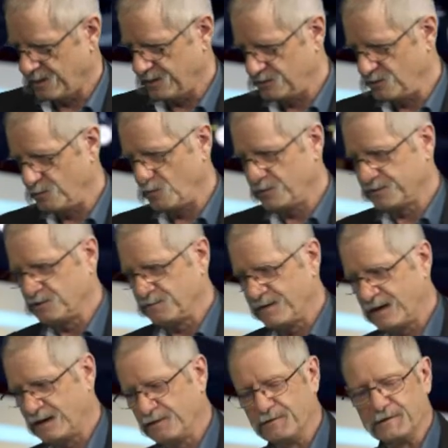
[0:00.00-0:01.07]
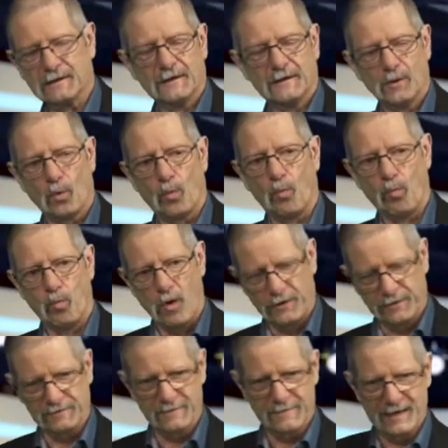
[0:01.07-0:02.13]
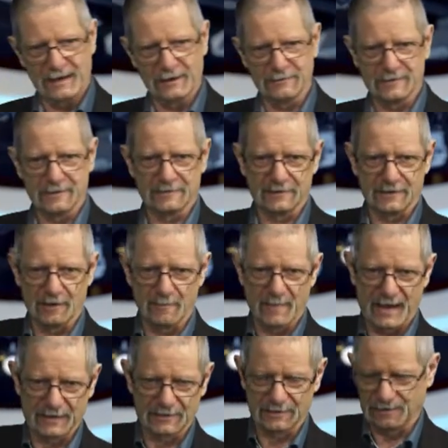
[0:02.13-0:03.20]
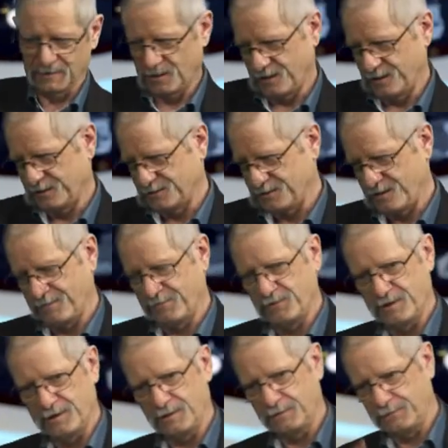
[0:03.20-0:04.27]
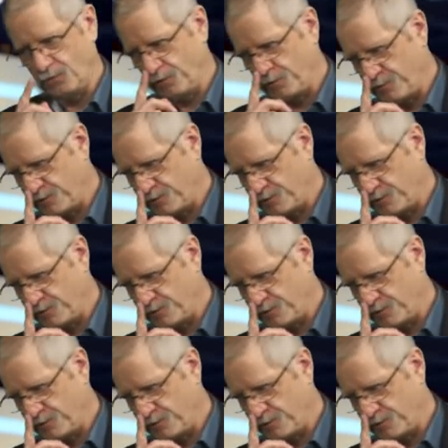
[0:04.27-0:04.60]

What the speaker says: tuple with 2 values. One of the values is to go back to the client, the other is for the